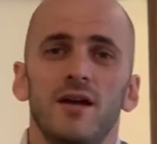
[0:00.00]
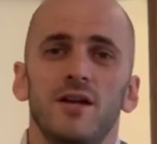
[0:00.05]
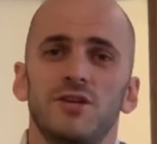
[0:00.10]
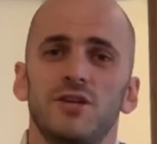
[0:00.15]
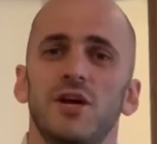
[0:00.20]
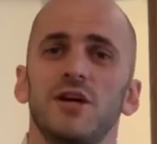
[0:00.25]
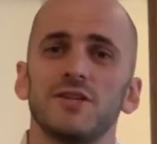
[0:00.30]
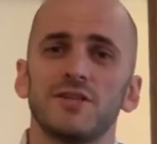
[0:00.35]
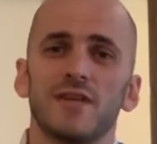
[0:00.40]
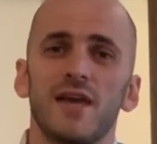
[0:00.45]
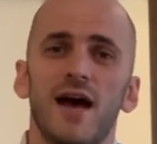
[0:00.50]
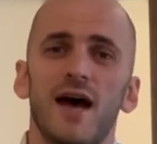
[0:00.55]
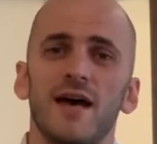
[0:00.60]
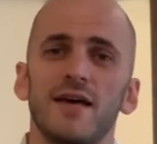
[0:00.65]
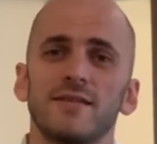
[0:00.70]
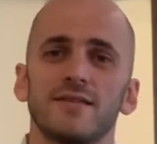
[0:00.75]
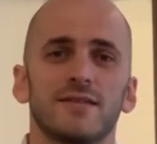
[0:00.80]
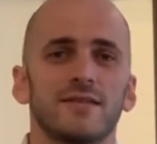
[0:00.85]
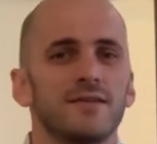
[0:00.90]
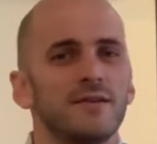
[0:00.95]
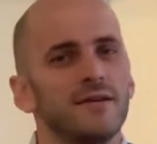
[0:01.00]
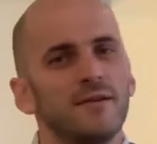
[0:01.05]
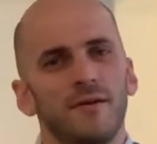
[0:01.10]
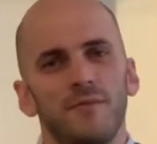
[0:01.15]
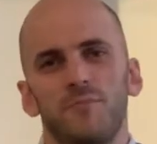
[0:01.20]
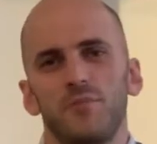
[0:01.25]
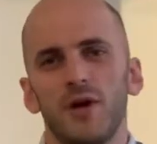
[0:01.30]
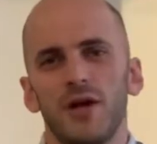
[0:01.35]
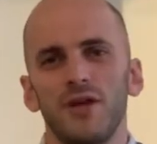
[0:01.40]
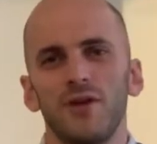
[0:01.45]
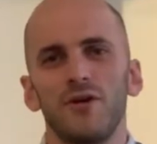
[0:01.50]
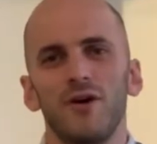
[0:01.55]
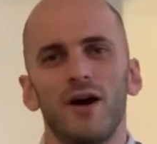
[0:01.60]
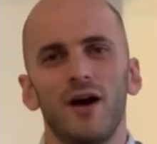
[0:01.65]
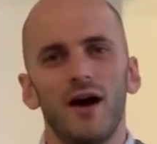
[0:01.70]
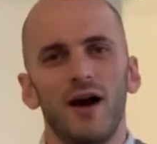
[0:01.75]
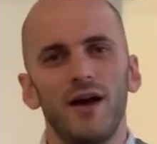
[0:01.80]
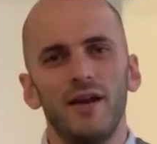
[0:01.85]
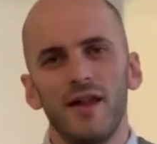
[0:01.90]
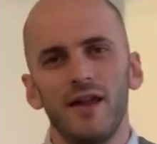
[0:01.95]
Cheers, guys. Bring you a,
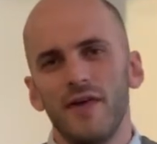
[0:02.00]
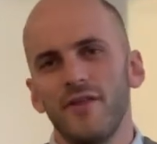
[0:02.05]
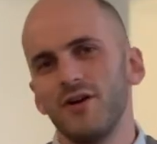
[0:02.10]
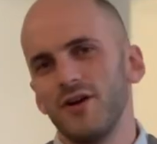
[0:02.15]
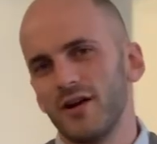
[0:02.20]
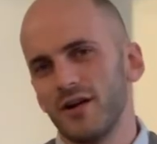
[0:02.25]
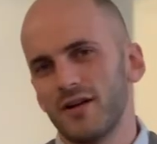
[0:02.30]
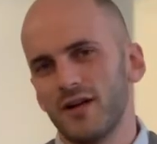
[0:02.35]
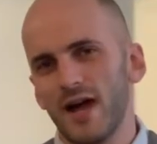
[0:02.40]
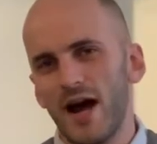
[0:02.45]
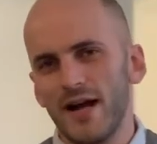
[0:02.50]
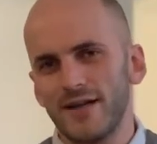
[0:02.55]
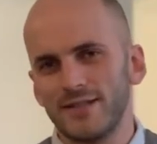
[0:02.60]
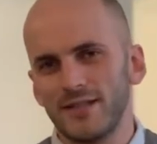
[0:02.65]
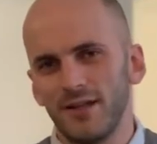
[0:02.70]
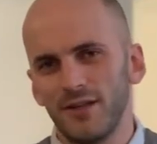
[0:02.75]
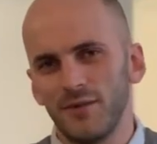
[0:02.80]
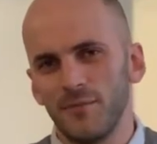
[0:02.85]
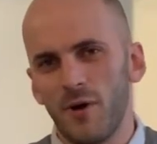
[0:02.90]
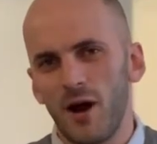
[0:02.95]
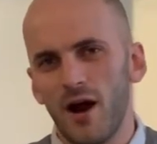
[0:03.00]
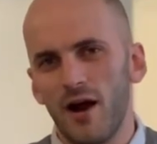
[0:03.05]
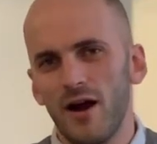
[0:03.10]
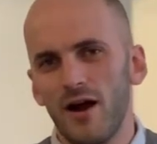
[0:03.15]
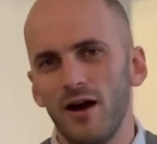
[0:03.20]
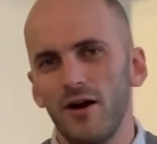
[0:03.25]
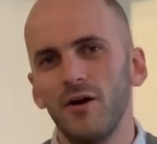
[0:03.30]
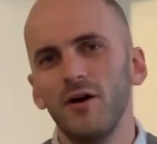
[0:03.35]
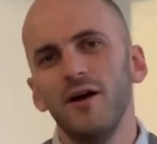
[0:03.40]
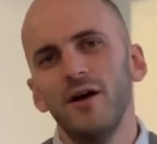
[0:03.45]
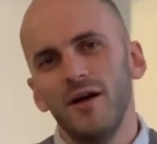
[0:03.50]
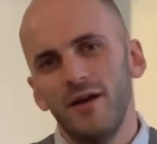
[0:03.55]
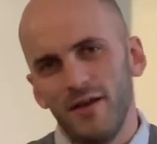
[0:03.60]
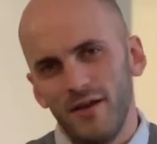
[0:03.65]
uh, another cocktail tomorrow.